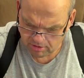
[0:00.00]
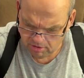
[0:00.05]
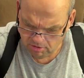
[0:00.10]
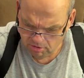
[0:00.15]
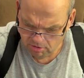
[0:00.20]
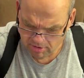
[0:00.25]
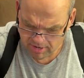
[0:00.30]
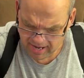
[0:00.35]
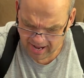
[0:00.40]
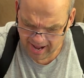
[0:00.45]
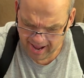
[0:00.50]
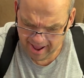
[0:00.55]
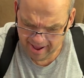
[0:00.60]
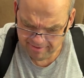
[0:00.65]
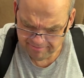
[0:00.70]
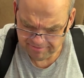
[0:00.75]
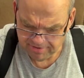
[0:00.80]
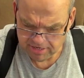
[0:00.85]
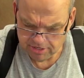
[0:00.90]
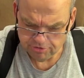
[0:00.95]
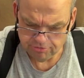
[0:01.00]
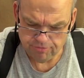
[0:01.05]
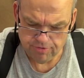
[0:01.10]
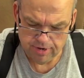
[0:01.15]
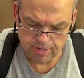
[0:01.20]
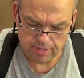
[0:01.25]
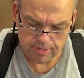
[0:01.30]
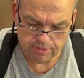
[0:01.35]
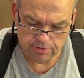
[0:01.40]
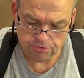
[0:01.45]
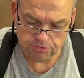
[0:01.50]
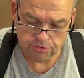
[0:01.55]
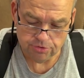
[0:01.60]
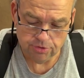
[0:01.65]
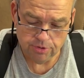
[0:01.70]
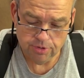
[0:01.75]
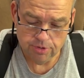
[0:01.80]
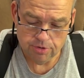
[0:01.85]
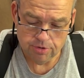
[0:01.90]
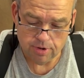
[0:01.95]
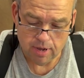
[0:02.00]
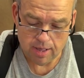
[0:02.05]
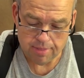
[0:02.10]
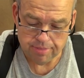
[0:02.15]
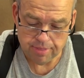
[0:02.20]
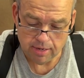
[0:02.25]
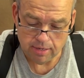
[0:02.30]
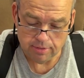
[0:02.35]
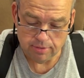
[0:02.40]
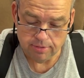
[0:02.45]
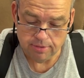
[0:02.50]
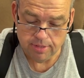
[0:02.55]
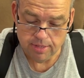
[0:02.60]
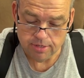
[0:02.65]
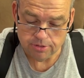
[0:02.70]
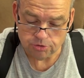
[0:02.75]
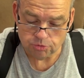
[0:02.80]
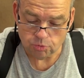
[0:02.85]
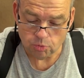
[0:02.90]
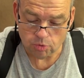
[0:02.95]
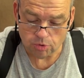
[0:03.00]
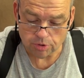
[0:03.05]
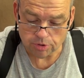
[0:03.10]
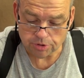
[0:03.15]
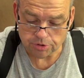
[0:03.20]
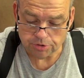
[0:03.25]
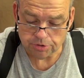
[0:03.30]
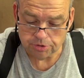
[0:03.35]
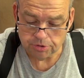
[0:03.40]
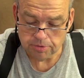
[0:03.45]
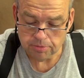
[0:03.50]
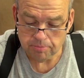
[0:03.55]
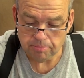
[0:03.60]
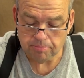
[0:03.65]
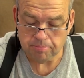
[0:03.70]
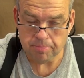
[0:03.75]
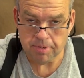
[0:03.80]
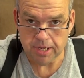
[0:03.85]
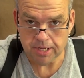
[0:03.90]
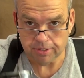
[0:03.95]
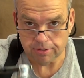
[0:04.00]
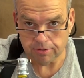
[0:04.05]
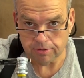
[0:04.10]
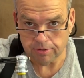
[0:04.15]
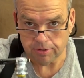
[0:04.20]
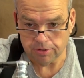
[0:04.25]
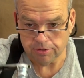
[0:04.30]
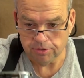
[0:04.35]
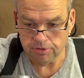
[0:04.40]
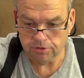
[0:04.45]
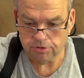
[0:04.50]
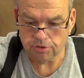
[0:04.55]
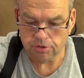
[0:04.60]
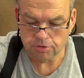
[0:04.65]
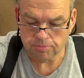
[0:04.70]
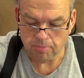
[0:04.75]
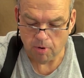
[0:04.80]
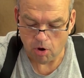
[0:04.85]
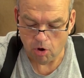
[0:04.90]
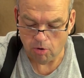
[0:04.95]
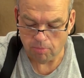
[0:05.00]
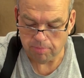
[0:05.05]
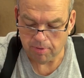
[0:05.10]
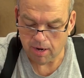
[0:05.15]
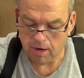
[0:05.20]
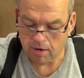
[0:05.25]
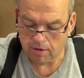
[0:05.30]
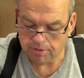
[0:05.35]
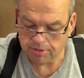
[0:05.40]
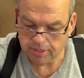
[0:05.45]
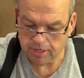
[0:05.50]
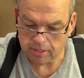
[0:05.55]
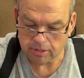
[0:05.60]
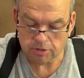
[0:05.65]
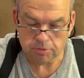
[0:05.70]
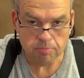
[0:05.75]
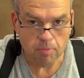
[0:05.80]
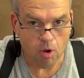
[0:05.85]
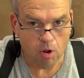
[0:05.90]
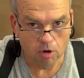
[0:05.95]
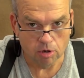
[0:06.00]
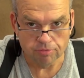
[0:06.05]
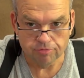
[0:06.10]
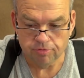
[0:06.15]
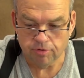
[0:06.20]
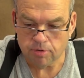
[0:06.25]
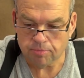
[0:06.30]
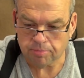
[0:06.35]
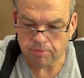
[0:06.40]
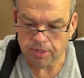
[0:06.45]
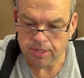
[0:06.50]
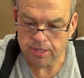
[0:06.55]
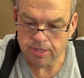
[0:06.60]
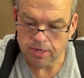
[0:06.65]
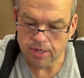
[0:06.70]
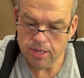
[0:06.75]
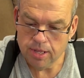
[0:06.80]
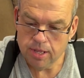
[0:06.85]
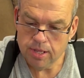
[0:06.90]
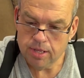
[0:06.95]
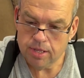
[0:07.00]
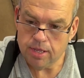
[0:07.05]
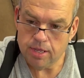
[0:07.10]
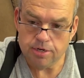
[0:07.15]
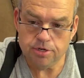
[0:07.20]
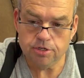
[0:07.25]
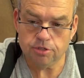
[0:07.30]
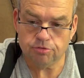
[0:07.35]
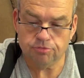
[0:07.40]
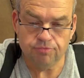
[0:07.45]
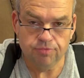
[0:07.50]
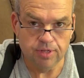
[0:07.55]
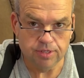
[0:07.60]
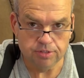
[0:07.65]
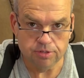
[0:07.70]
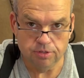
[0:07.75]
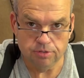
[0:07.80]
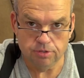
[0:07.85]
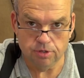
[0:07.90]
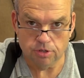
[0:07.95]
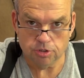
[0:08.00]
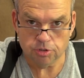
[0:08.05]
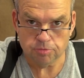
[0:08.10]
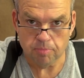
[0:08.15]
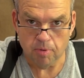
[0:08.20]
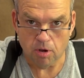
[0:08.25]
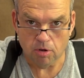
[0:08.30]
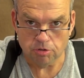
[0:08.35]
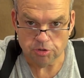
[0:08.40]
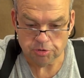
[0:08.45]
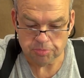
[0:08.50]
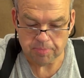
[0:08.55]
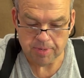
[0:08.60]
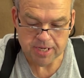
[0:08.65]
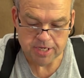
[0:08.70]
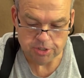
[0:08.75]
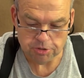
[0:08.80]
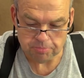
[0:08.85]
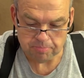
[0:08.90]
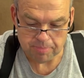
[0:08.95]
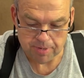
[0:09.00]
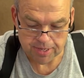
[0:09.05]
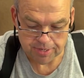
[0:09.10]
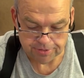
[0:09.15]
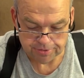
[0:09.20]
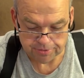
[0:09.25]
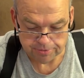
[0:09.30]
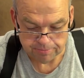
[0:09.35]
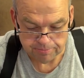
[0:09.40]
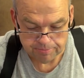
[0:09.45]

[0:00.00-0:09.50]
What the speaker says: on the 1/2 inch fittings, I think this works better, because this small plier takes smaller footprint. It just fits into a small space better.